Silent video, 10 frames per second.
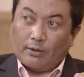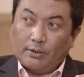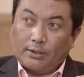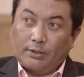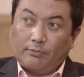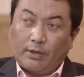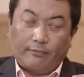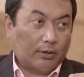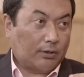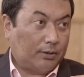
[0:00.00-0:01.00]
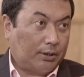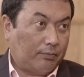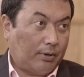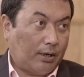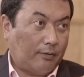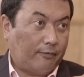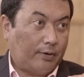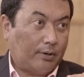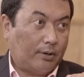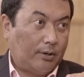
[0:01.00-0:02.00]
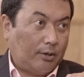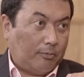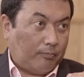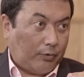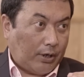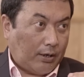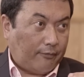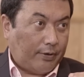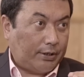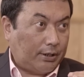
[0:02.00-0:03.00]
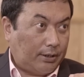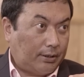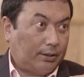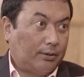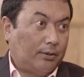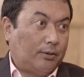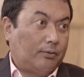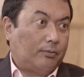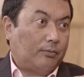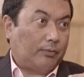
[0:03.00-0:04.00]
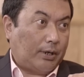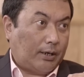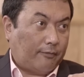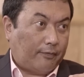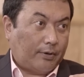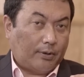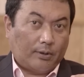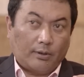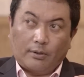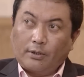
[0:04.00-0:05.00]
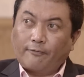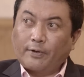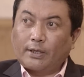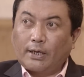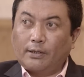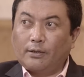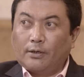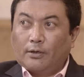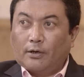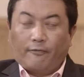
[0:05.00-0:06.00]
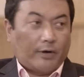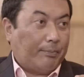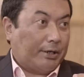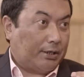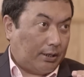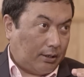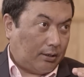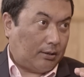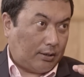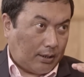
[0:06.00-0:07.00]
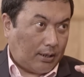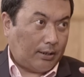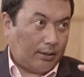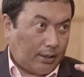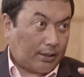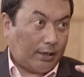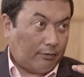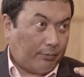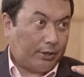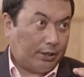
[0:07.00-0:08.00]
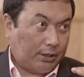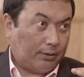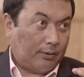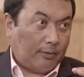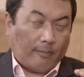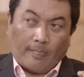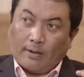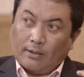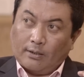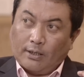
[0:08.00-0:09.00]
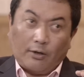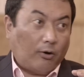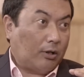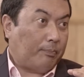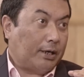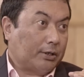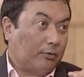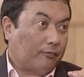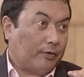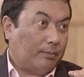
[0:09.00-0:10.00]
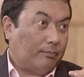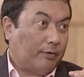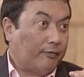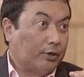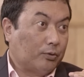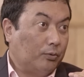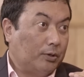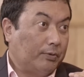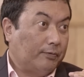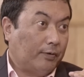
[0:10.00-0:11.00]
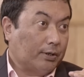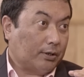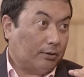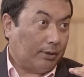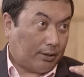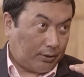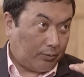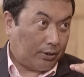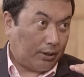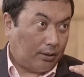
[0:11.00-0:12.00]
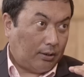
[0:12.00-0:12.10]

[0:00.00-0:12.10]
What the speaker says: constituency, we have doctors, we have engineers, we have different kind of capacity. They are in that kind of position. And they all pass out from different schools which falls under my constituency.